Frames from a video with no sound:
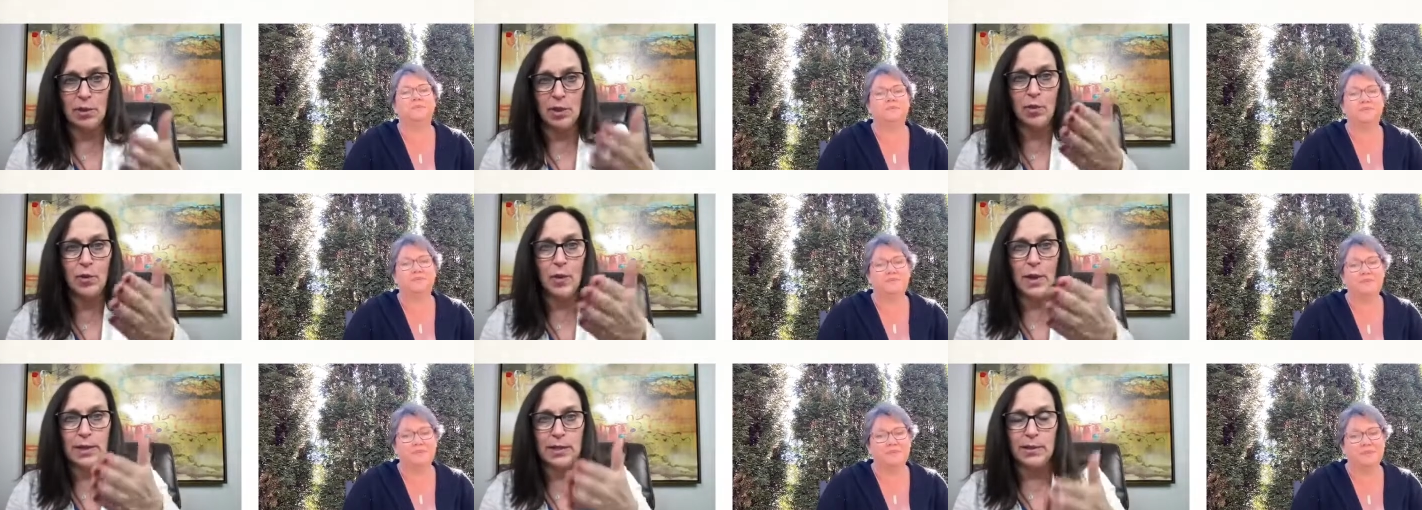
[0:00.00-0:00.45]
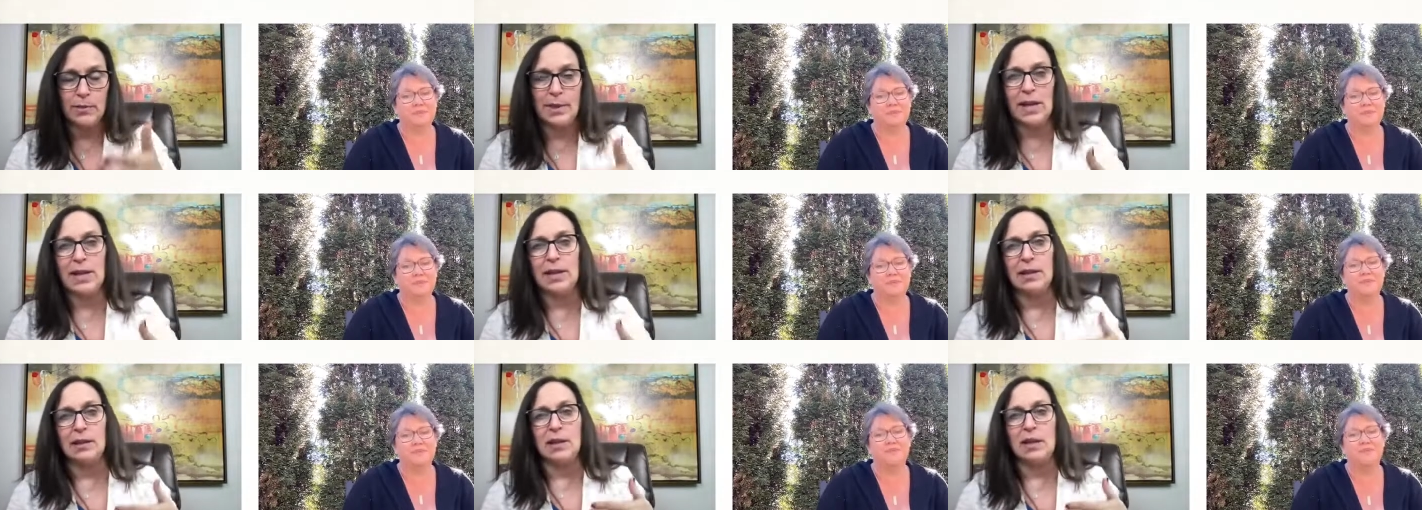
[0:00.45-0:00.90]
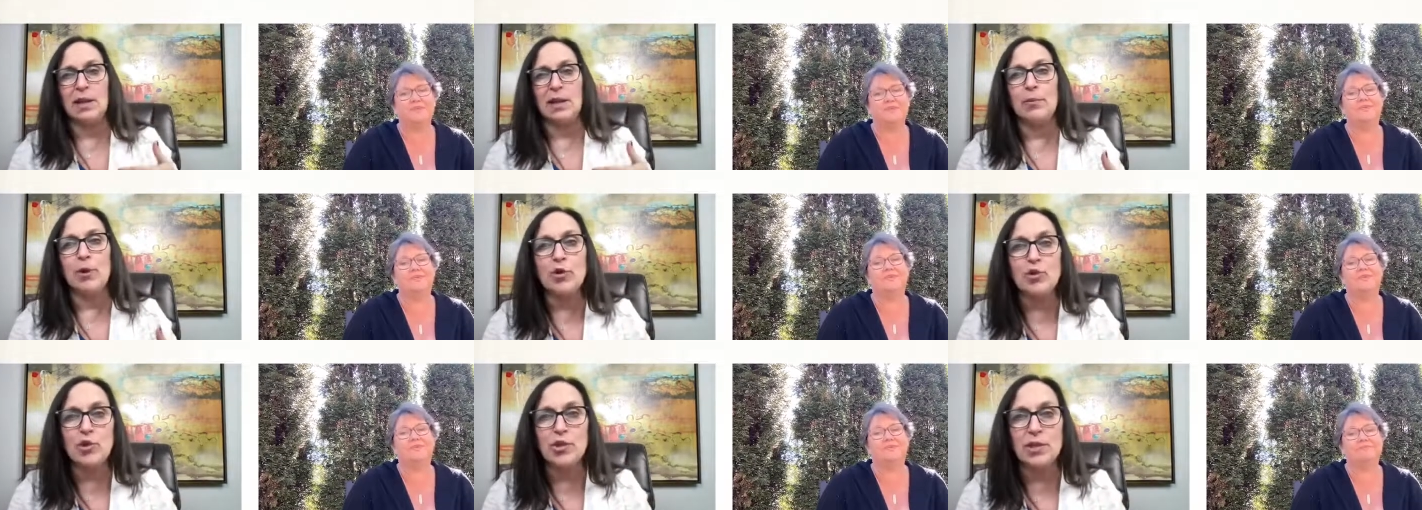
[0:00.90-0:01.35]
Speaker 1: you end up getting the
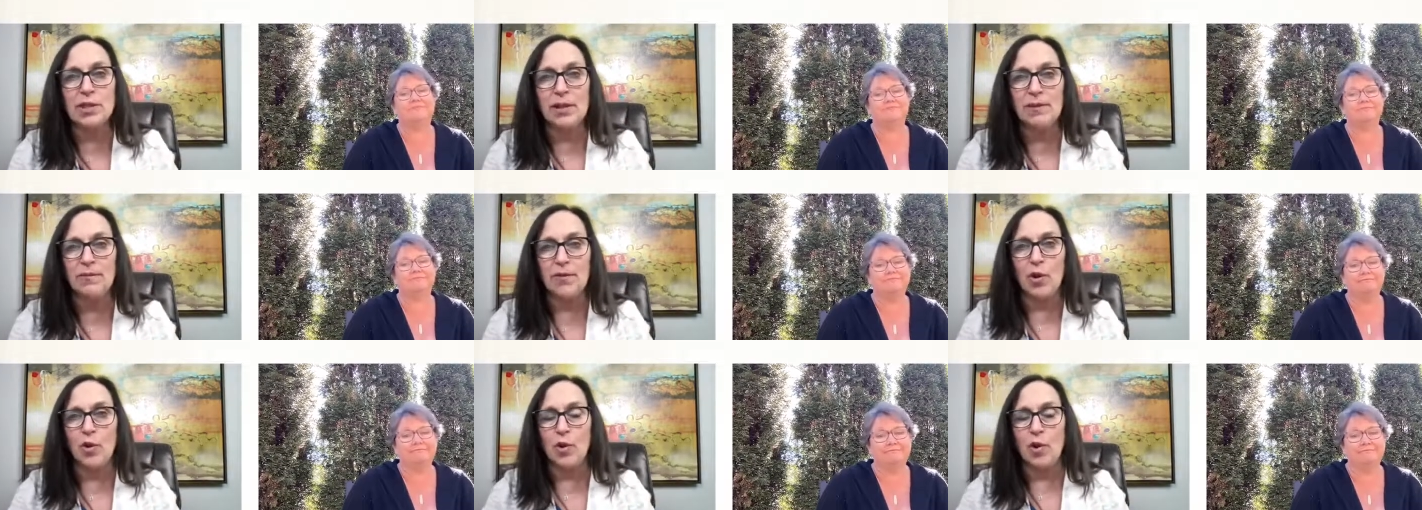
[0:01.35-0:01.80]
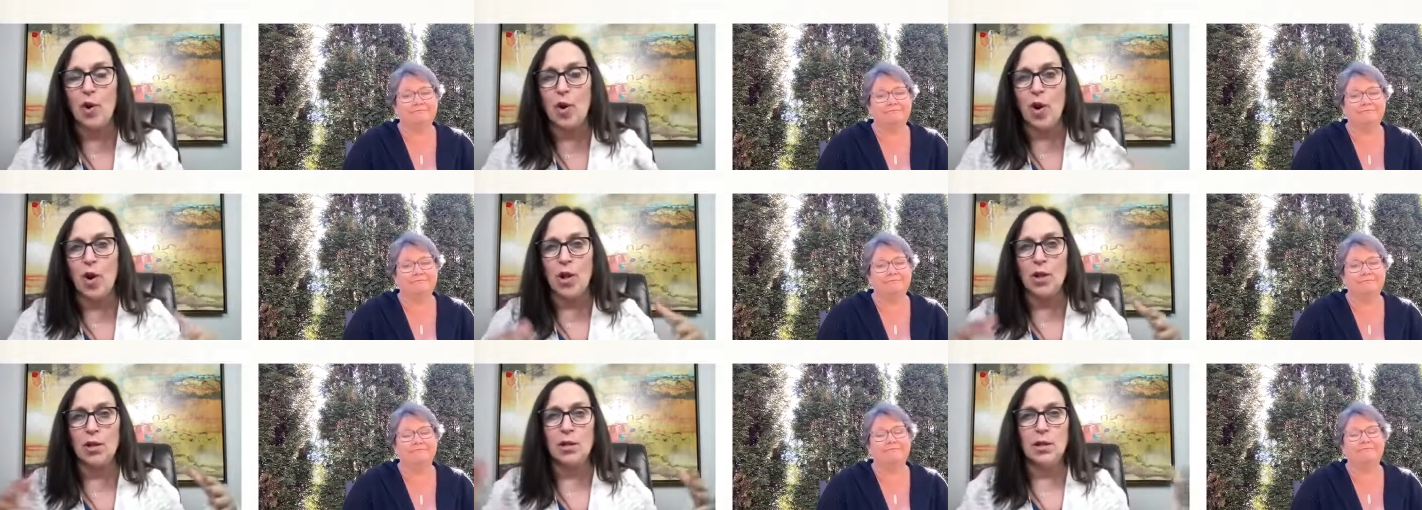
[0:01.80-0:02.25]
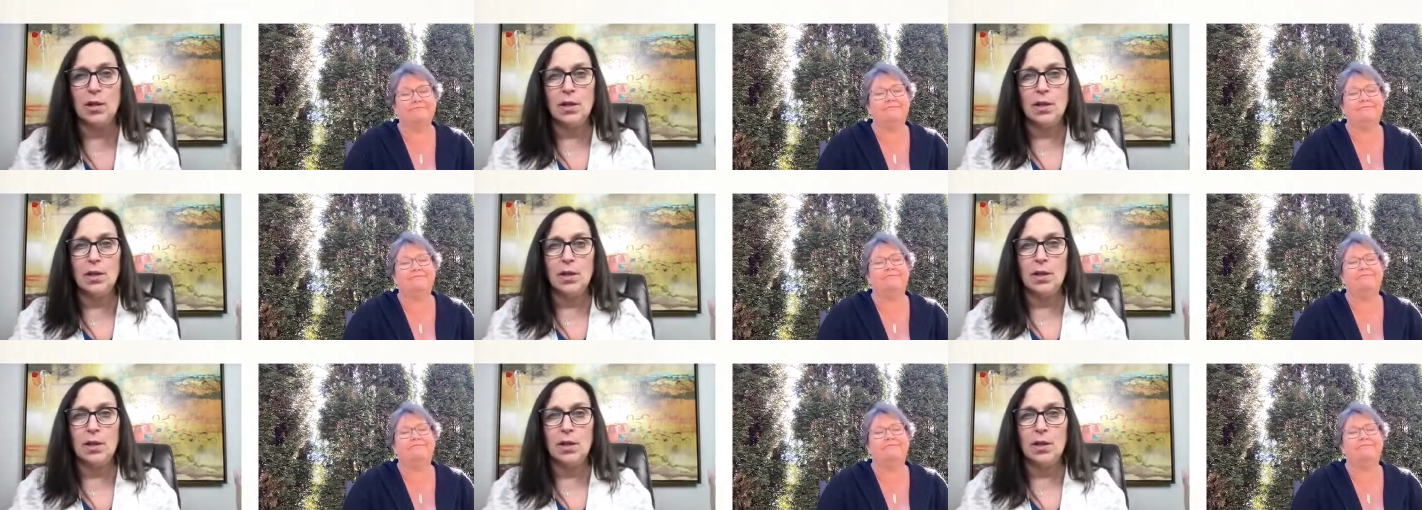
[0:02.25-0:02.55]
emergency phone call